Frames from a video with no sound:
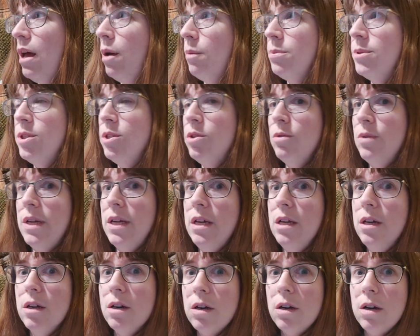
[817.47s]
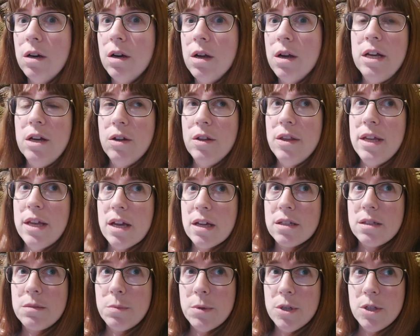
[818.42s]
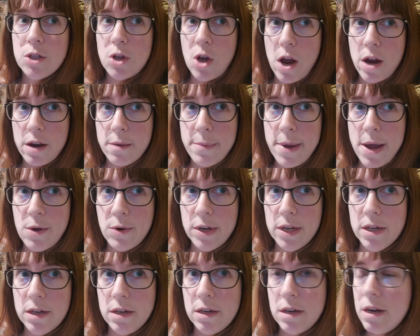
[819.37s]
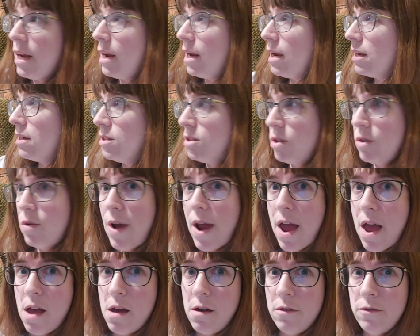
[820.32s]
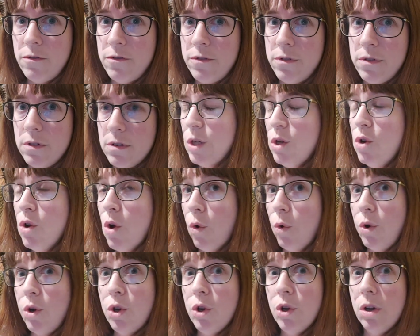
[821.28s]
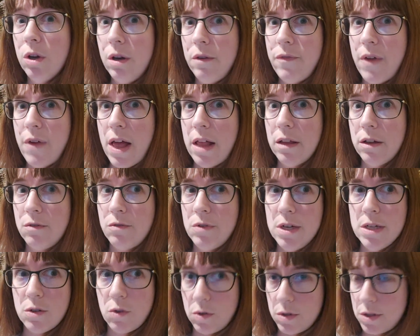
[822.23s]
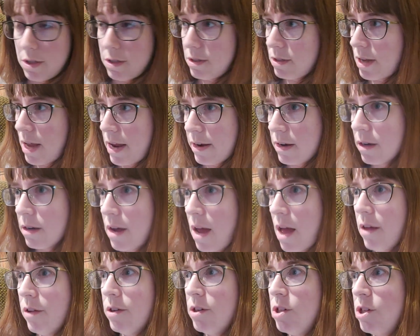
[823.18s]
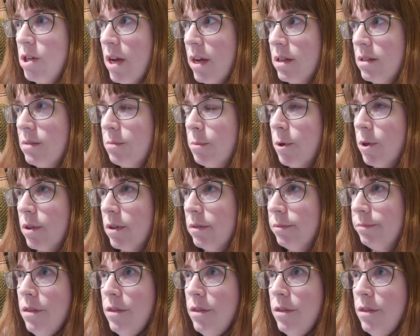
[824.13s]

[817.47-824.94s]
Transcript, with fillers: helps to hear the expert talk about it and to have, you know, good, valid resources like a college textbook.